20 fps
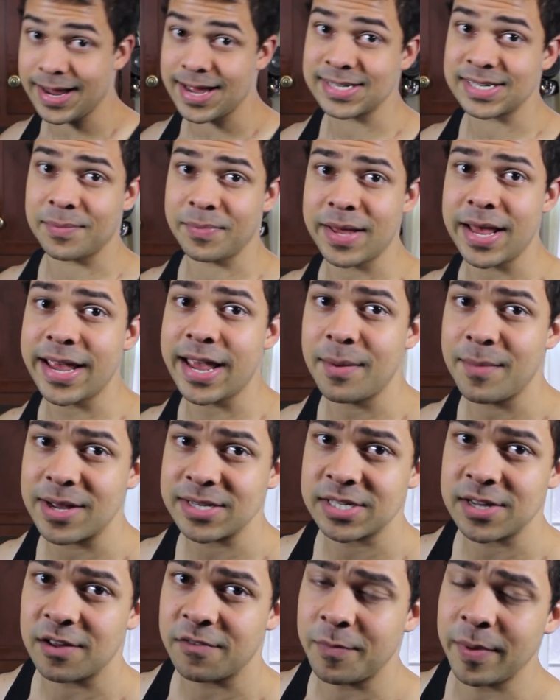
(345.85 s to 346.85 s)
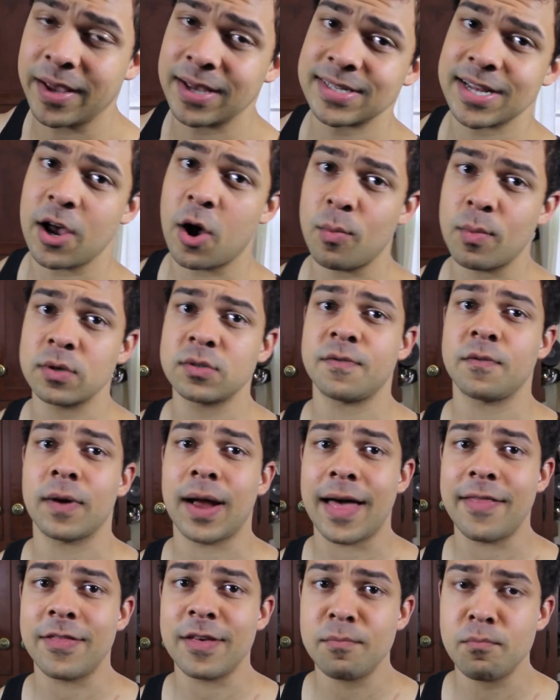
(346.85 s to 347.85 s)
guys, I'm kicking myself because I almost
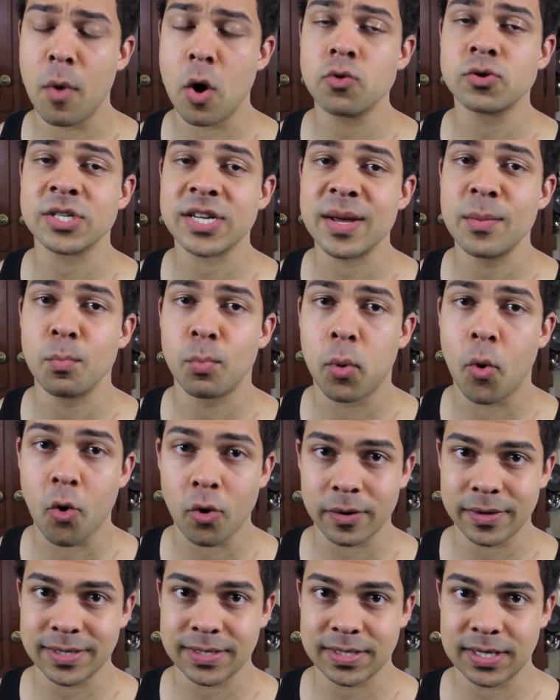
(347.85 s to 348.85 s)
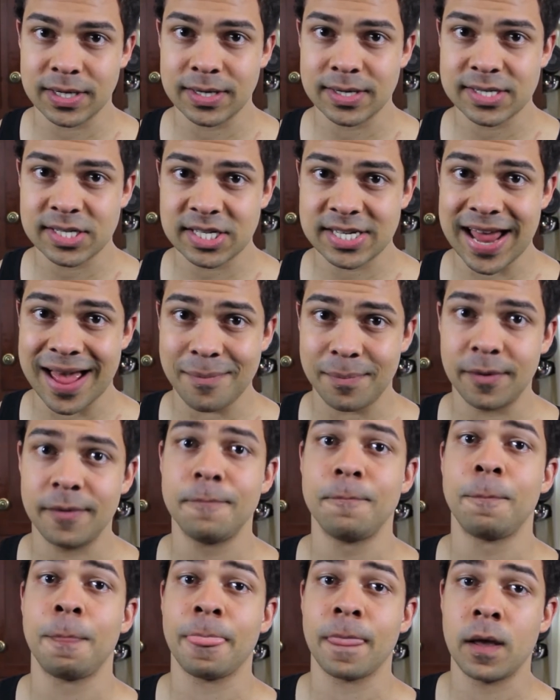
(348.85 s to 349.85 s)
forgot the most important step.
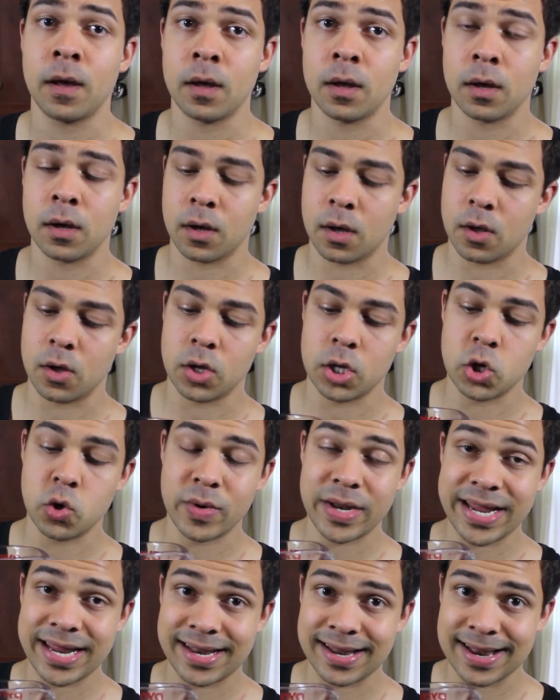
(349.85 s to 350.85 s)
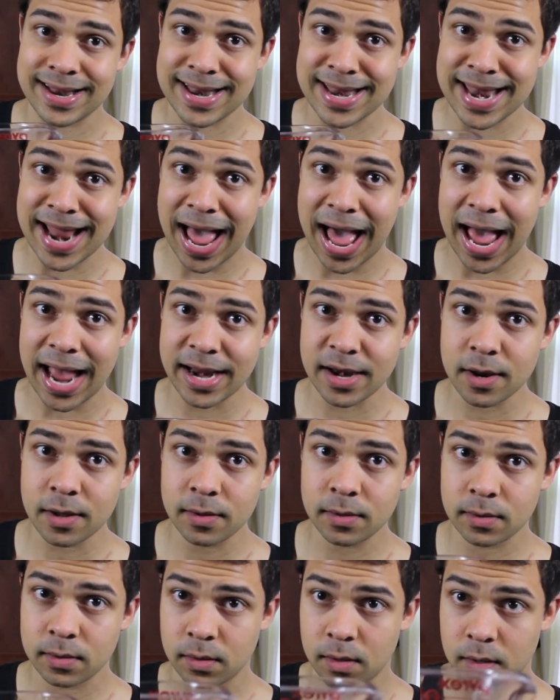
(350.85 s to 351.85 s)
You need 9,
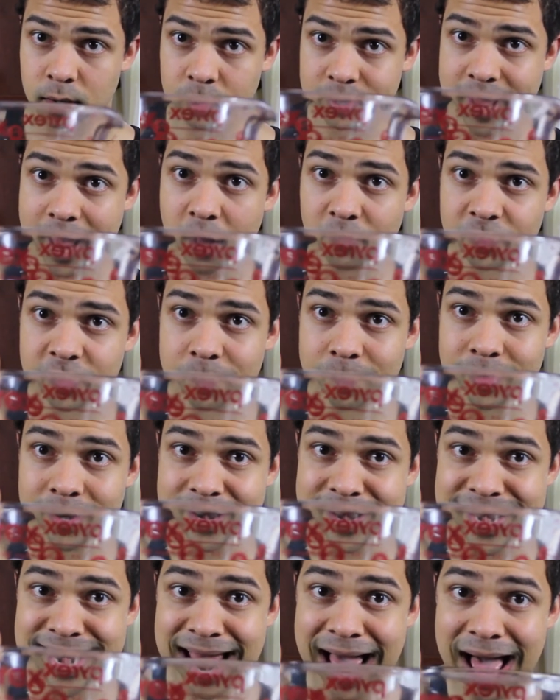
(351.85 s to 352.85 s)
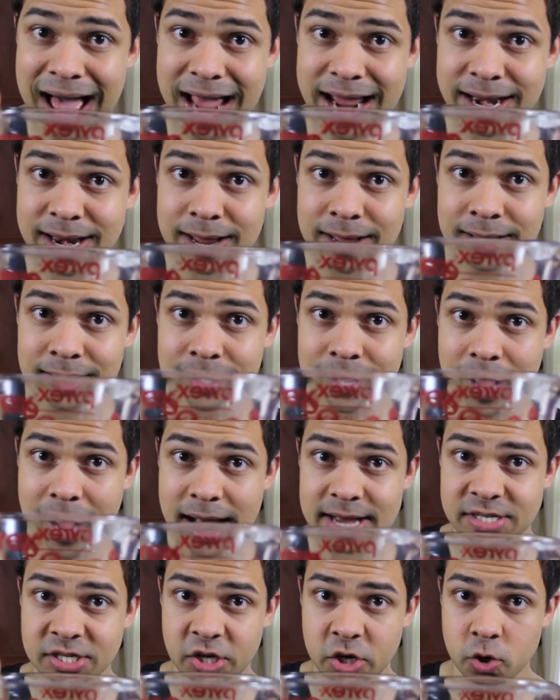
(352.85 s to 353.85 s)
count them, 9
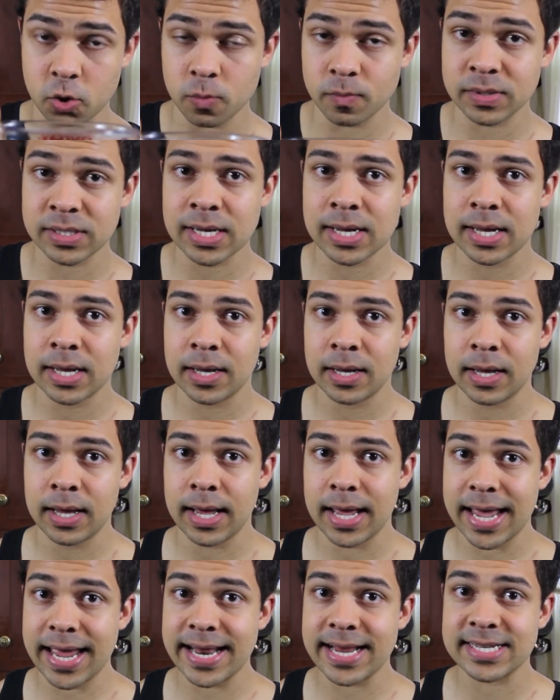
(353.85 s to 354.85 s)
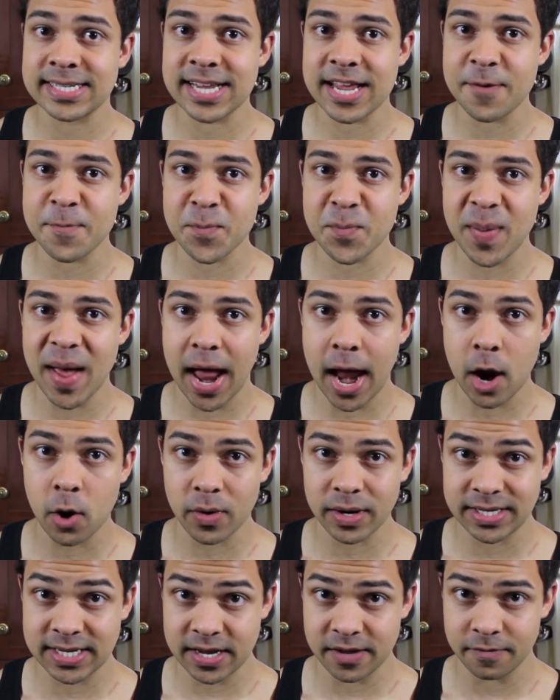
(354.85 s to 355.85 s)
ice cubes. It is
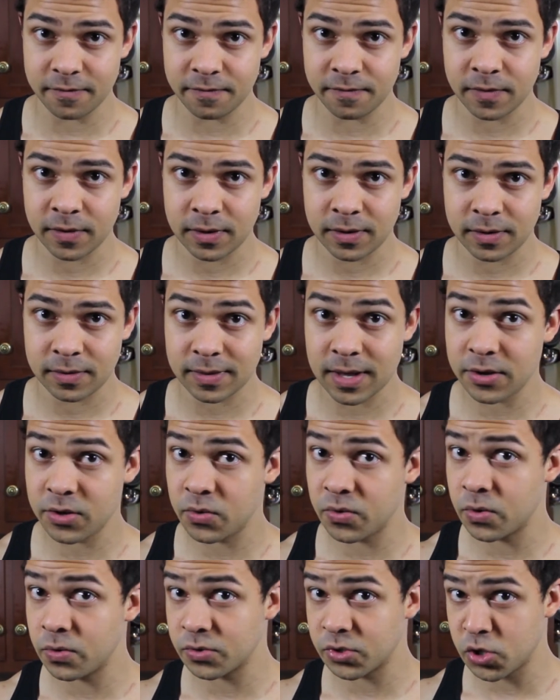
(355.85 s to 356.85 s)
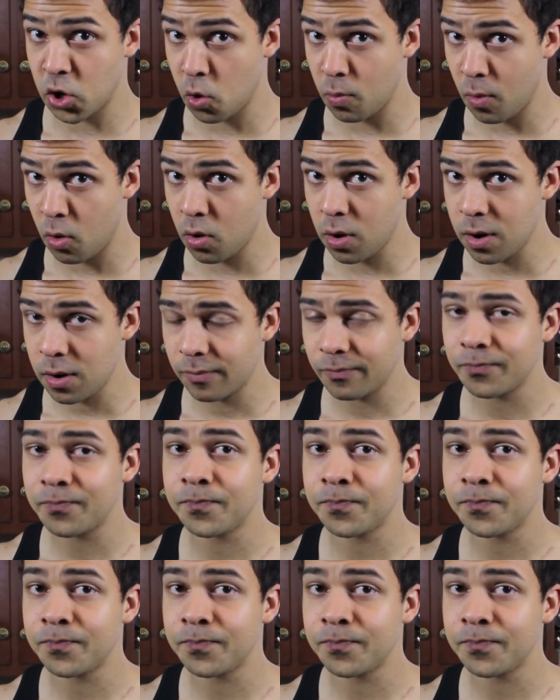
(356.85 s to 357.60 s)
imperative that you use no more,